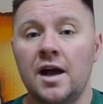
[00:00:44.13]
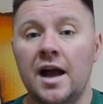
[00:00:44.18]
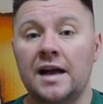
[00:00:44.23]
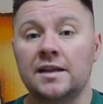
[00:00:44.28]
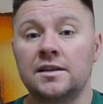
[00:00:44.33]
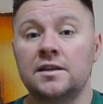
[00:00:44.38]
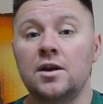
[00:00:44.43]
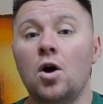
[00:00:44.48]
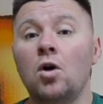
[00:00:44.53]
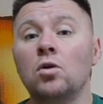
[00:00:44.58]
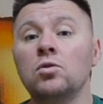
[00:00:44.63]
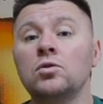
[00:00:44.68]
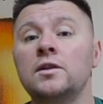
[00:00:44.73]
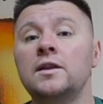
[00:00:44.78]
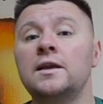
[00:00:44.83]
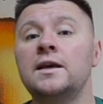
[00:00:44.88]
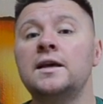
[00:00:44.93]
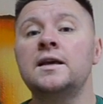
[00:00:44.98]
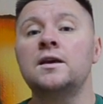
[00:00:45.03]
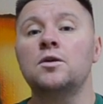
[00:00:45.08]
And the
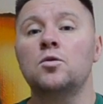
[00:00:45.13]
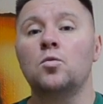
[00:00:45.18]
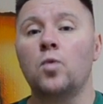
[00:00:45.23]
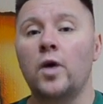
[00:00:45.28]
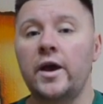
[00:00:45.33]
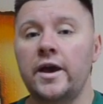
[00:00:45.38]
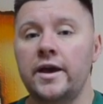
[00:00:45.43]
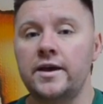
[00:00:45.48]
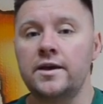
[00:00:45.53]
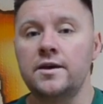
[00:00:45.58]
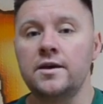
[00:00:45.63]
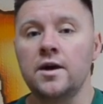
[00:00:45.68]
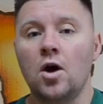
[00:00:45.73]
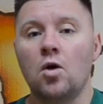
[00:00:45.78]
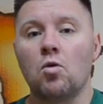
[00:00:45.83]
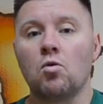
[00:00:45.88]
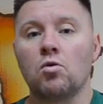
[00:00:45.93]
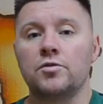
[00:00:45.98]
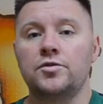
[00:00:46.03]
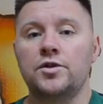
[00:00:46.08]
only way
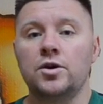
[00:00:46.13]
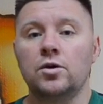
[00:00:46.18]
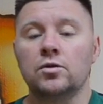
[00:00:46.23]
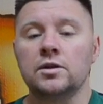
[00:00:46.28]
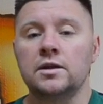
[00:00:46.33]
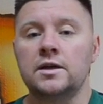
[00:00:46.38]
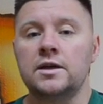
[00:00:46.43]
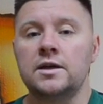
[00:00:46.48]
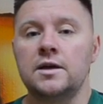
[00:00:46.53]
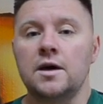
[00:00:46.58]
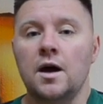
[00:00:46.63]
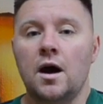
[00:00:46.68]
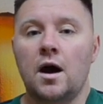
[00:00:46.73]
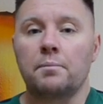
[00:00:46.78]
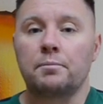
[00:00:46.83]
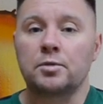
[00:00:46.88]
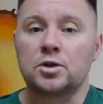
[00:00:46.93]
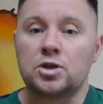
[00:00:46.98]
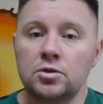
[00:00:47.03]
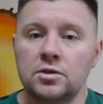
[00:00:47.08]
or the only
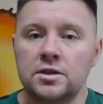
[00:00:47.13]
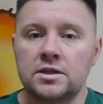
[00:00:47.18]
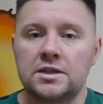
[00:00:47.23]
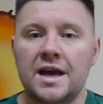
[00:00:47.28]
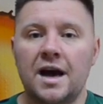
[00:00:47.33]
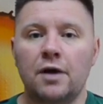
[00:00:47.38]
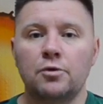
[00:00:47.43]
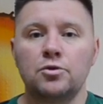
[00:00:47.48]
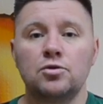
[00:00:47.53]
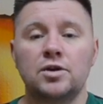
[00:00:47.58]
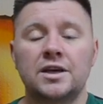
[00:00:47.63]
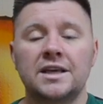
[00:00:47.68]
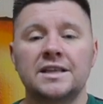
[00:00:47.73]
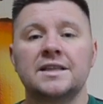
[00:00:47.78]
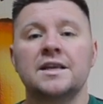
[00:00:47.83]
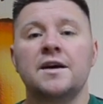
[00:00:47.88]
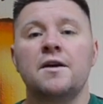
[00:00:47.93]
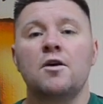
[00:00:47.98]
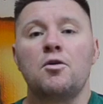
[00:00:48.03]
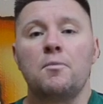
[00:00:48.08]
opportunity how you
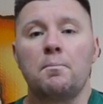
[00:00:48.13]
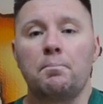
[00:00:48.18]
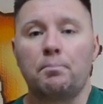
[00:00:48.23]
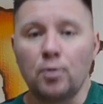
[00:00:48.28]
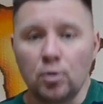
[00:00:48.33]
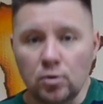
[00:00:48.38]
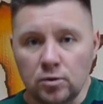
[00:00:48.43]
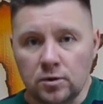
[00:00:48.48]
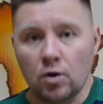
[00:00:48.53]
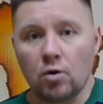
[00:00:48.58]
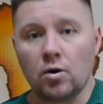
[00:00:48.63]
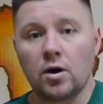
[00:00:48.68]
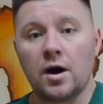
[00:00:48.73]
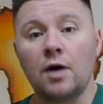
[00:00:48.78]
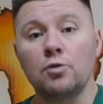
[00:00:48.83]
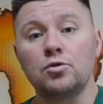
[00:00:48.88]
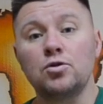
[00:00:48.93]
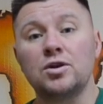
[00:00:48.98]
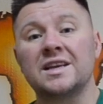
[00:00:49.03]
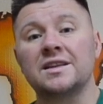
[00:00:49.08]
can put or
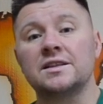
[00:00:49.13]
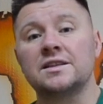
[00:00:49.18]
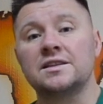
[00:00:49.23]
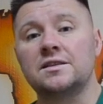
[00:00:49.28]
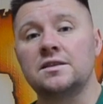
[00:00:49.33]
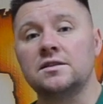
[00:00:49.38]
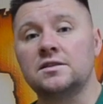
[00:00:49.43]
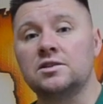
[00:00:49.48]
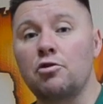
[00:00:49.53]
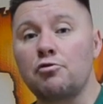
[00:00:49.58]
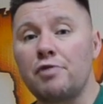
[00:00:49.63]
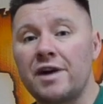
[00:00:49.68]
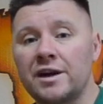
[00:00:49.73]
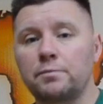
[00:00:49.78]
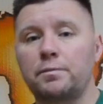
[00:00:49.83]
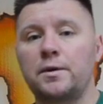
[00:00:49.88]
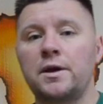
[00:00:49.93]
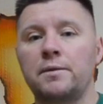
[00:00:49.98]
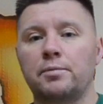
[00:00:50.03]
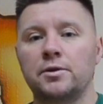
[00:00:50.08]
how you can
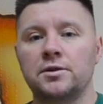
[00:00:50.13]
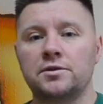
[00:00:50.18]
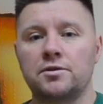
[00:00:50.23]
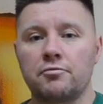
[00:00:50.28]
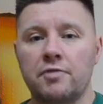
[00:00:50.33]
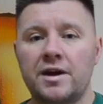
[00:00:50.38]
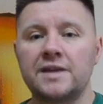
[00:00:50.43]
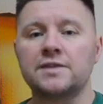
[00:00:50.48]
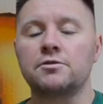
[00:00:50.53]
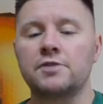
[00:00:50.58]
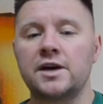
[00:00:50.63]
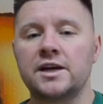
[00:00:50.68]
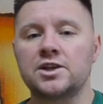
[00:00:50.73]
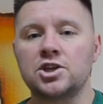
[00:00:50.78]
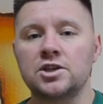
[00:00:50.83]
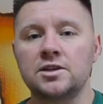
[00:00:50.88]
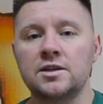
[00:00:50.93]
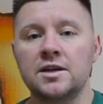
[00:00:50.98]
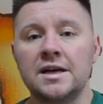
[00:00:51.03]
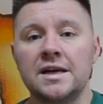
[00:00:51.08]
direct people in the right
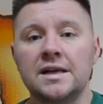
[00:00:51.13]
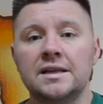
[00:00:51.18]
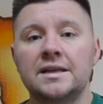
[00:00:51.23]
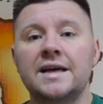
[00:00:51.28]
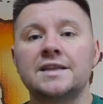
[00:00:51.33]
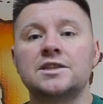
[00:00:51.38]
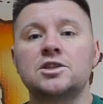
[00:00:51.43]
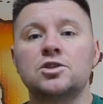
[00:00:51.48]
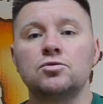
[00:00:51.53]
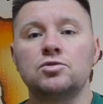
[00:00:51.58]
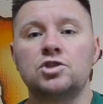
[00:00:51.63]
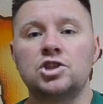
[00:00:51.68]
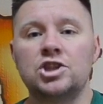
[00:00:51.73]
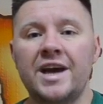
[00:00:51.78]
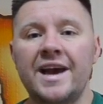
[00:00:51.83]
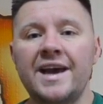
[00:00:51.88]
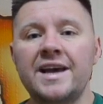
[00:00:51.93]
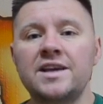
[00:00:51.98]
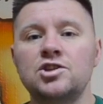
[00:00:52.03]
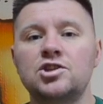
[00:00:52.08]
direction, that's to
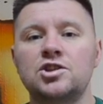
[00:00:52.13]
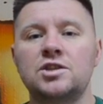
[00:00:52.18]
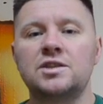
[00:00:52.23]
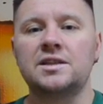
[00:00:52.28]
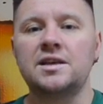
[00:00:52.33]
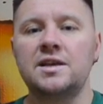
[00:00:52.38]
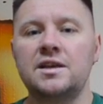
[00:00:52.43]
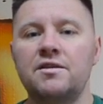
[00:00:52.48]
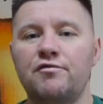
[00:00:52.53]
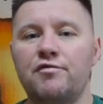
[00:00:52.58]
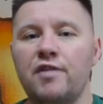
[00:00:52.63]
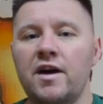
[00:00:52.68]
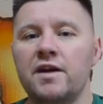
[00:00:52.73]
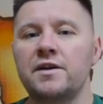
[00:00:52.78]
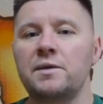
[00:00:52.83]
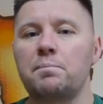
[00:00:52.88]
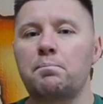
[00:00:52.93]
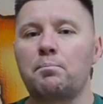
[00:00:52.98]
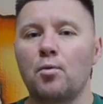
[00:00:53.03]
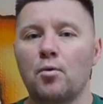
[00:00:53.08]
change the
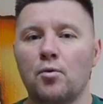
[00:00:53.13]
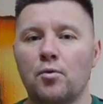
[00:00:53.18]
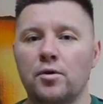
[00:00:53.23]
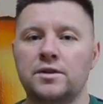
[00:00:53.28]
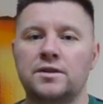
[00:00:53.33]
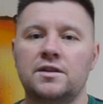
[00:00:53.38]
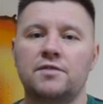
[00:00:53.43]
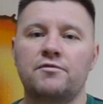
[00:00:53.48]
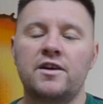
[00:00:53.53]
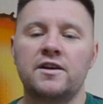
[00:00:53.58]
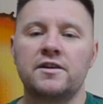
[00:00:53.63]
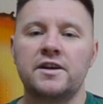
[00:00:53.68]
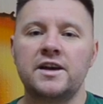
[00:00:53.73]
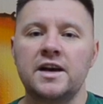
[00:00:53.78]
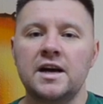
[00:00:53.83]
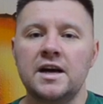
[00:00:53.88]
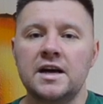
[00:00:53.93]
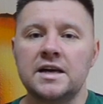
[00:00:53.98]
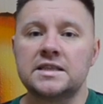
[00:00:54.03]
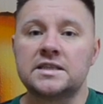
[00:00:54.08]
very point, the
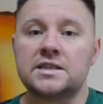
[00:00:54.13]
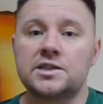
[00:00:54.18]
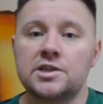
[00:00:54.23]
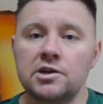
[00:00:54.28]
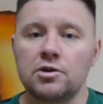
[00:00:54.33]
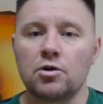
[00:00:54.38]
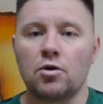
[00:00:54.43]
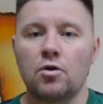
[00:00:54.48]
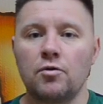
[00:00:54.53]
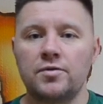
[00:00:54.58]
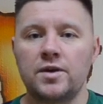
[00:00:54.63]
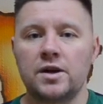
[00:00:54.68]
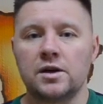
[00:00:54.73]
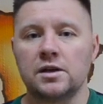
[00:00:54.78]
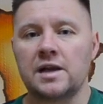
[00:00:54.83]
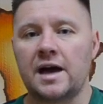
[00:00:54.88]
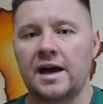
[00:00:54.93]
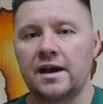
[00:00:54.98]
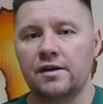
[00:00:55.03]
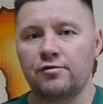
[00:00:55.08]
very zero of
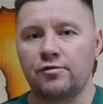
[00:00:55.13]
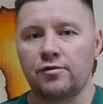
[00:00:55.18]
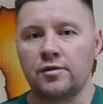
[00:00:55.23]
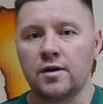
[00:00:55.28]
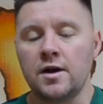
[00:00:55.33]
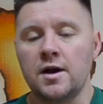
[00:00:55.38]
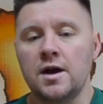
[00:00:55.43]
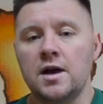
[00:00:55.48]
their life.